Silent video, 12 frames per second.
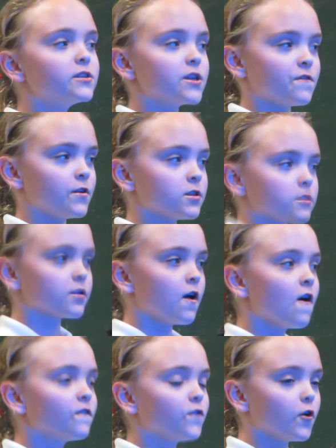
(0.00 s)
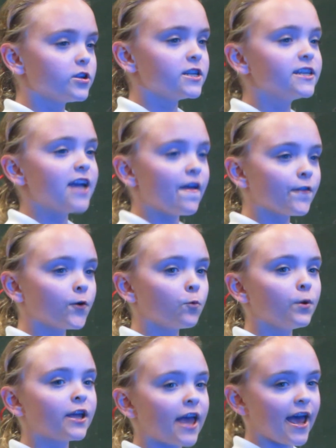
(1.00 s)
difference, for together
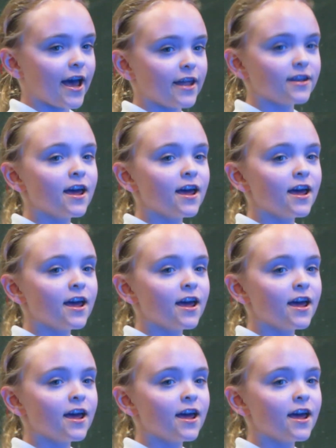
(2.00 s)
we can.